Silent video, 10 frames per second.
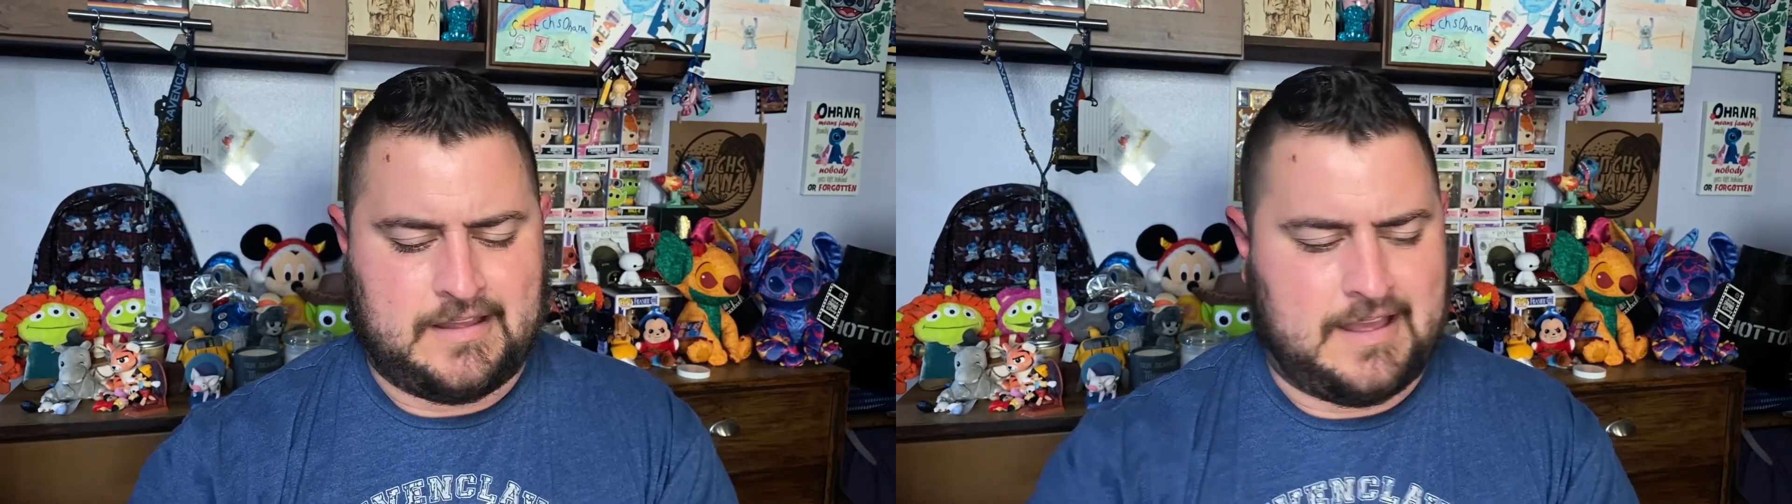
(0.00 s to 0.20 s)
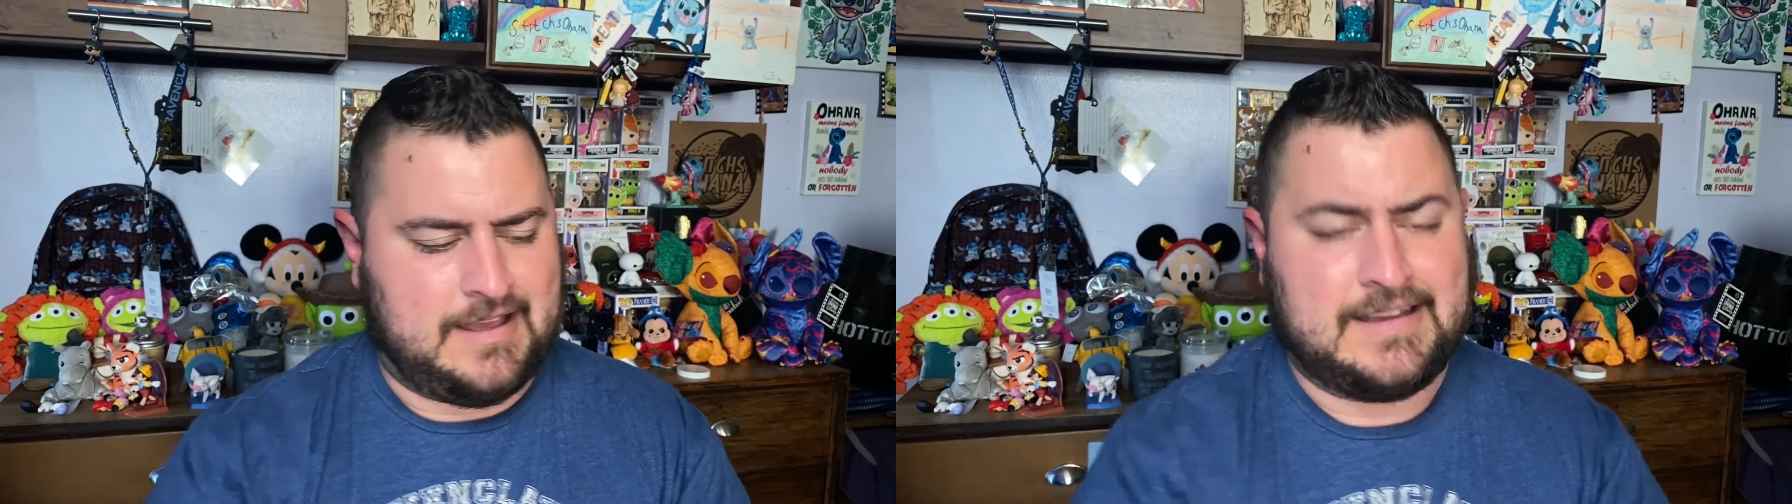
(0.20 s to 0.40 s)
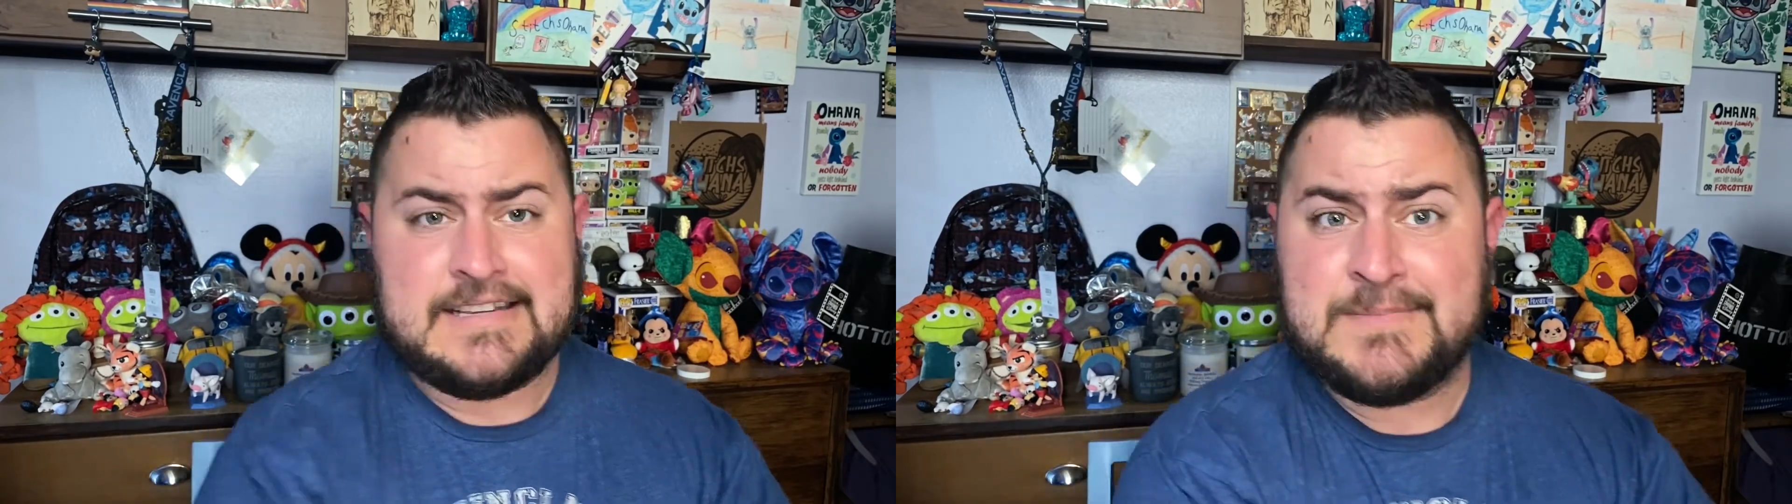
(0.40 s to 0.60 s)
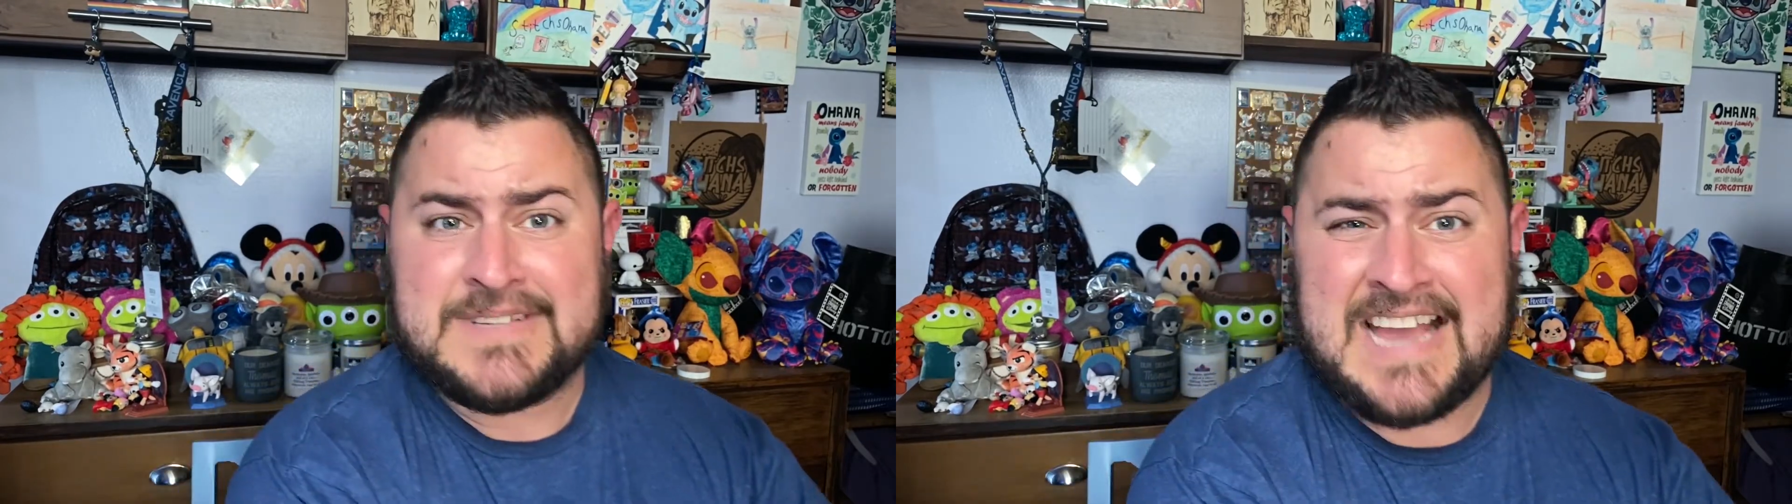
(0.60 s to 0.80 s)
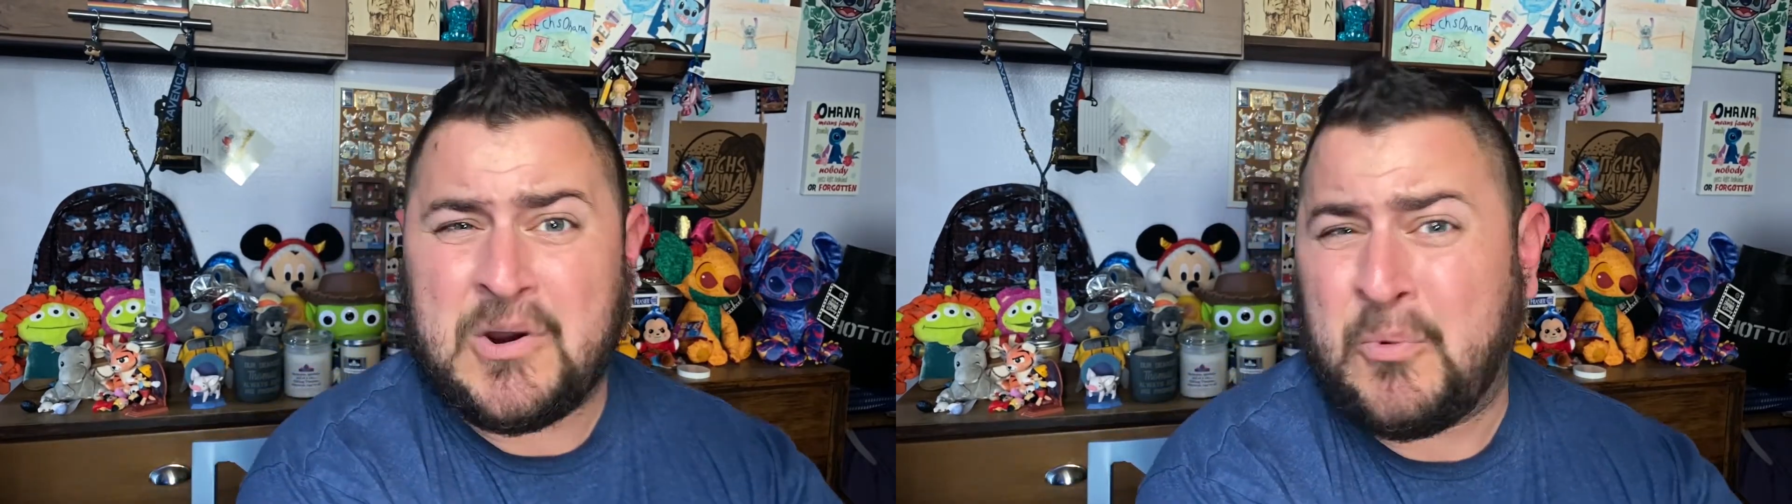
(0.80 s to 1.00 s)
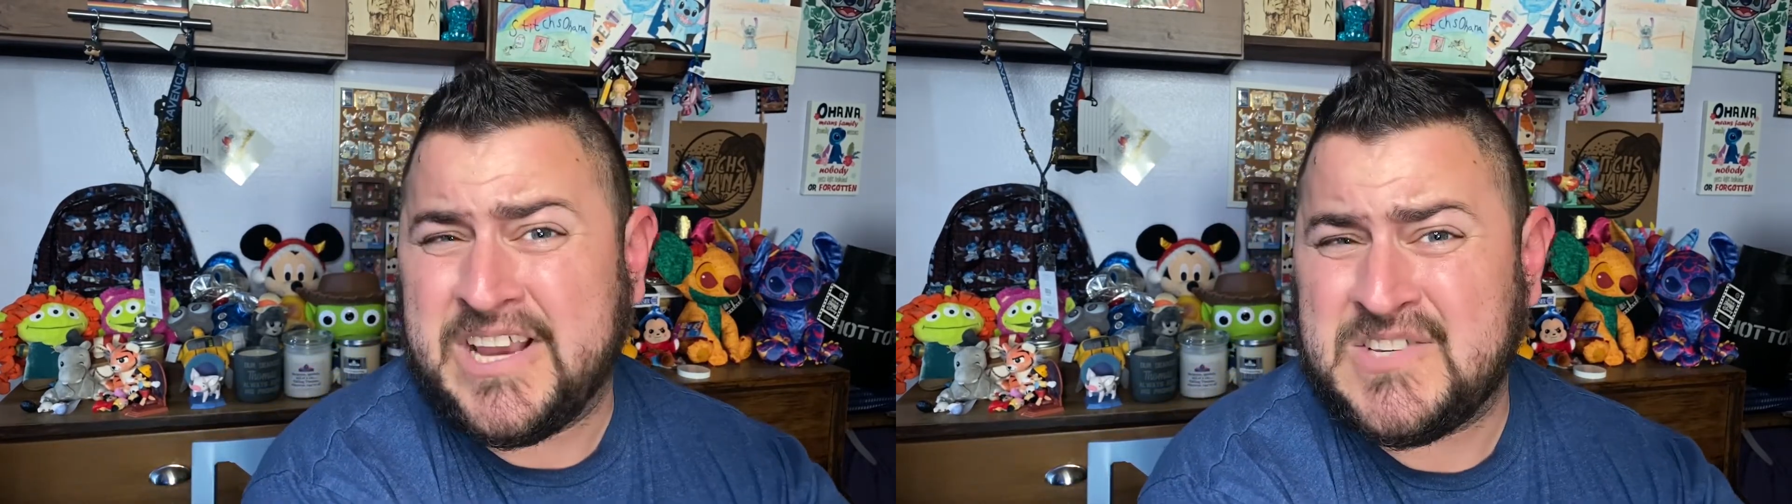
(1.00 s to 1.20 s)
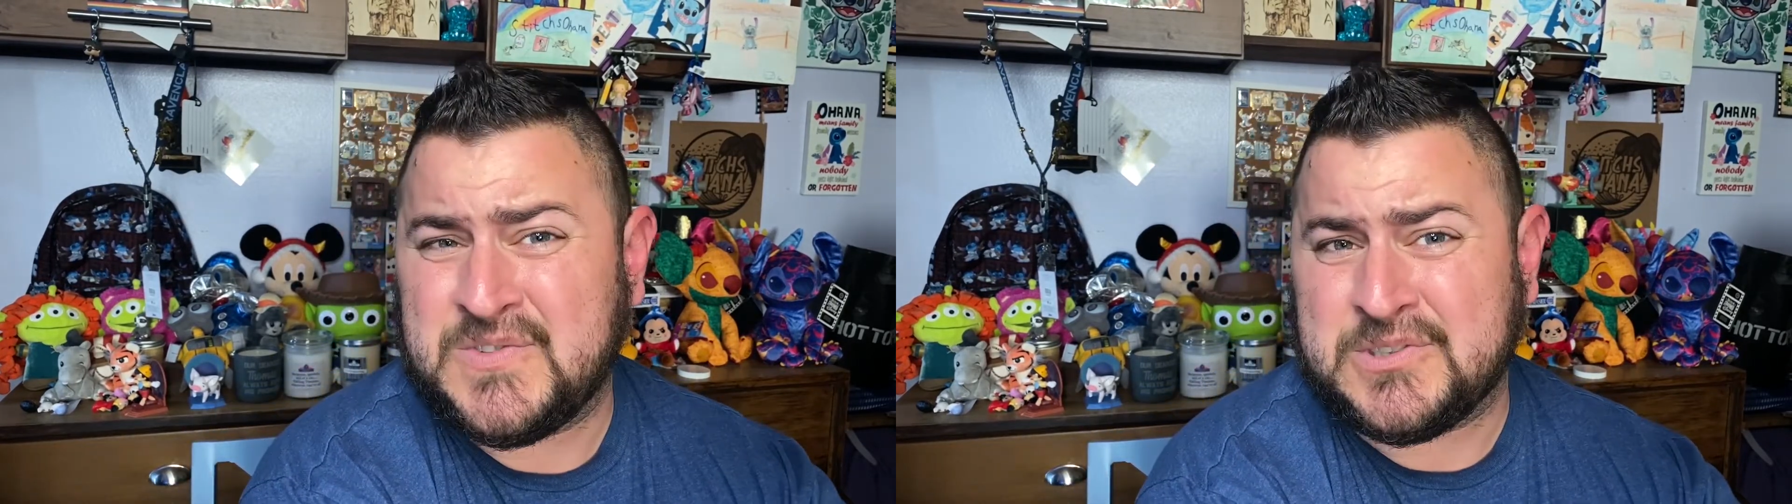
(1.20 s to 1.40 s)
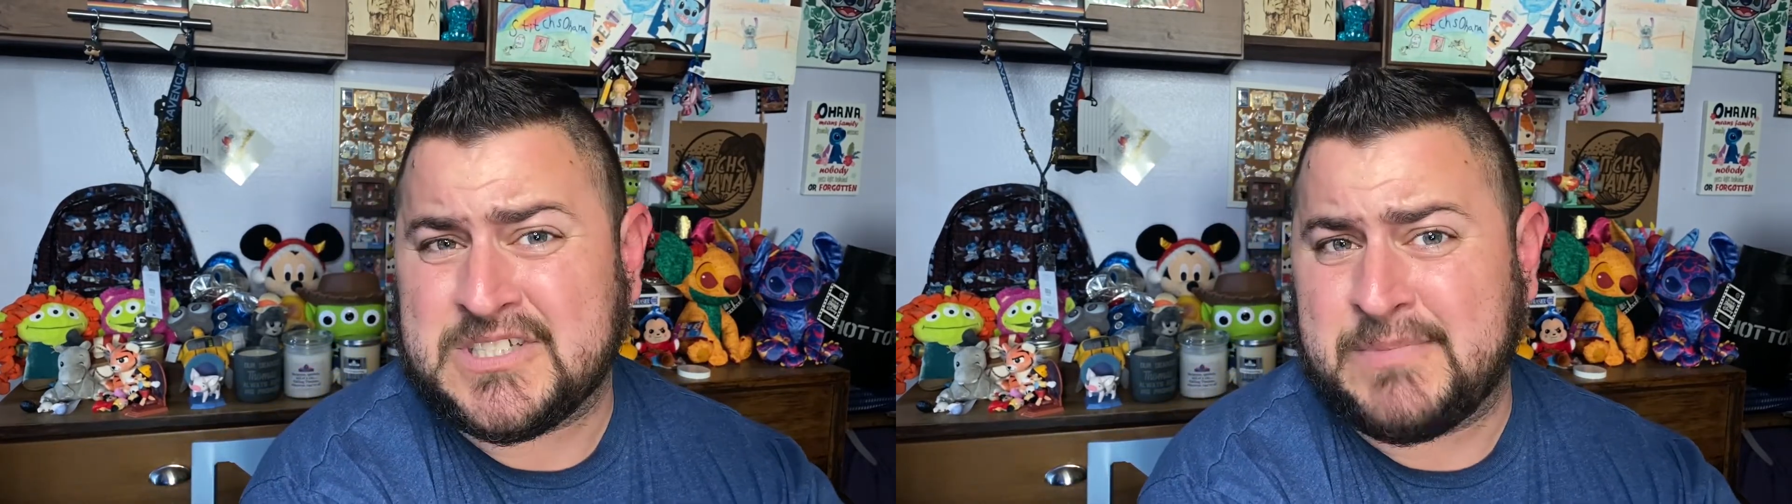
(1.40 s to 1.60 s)
Uh, it seems kind of
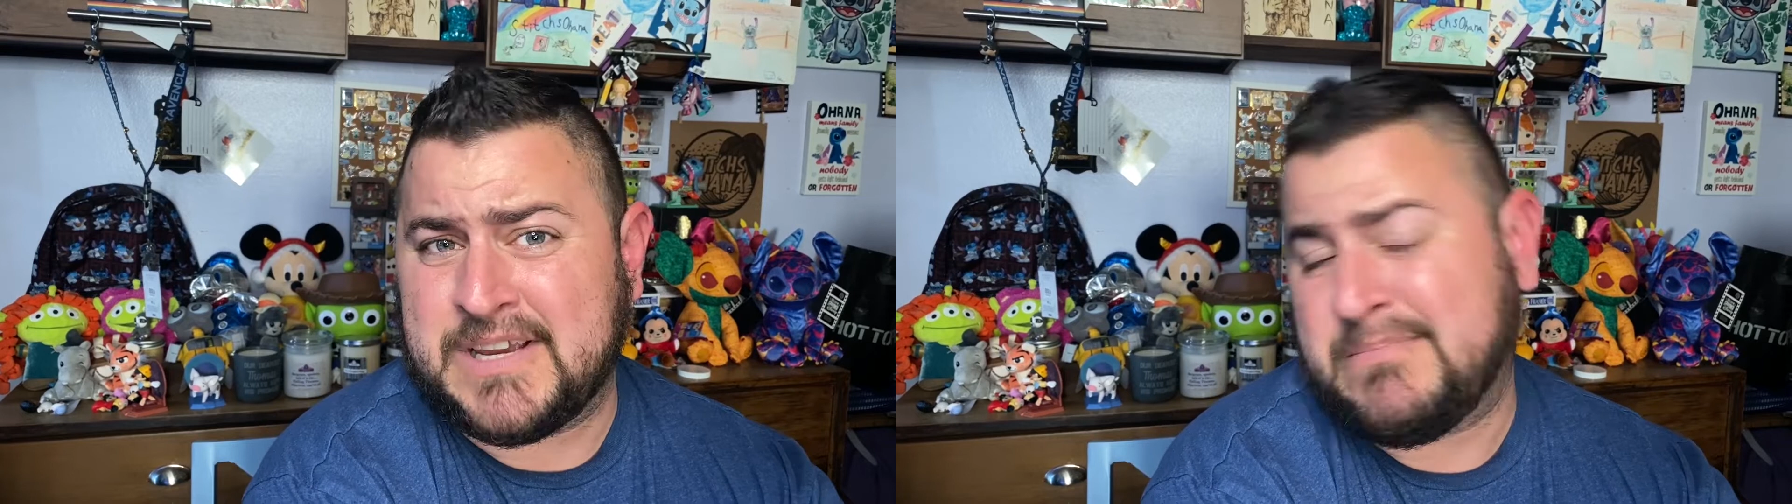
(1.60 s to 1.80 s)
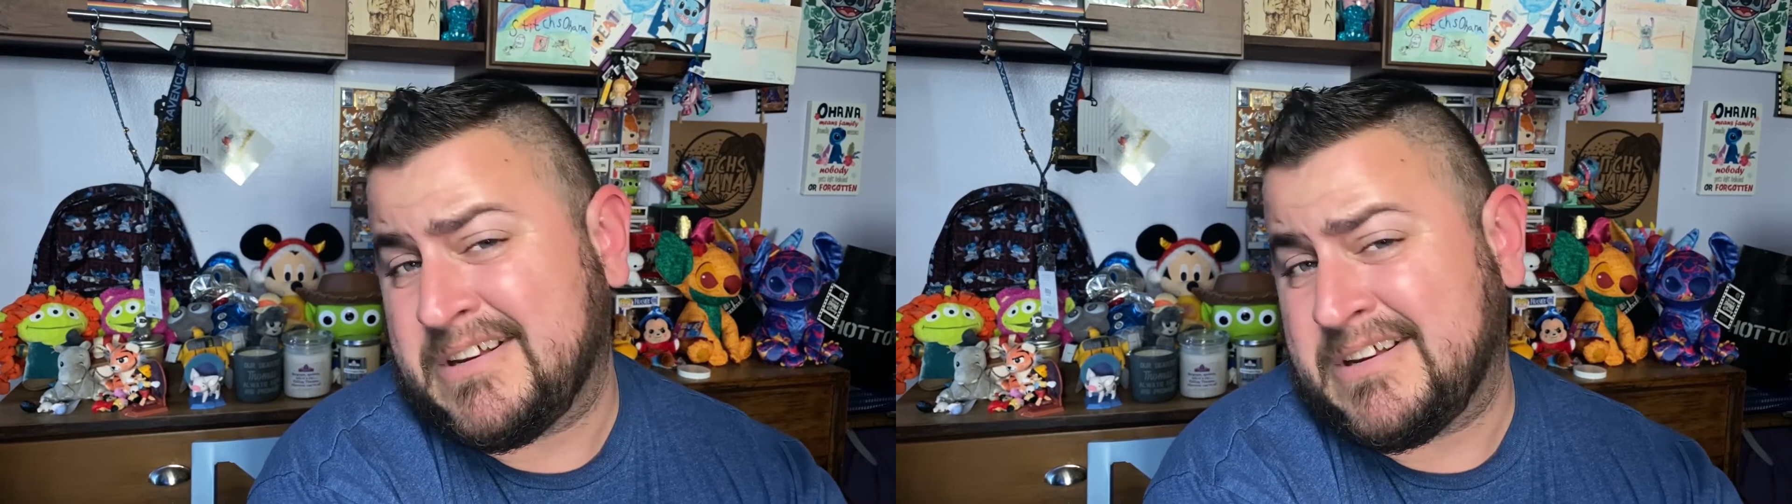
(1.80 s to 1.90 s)
wasteful to me,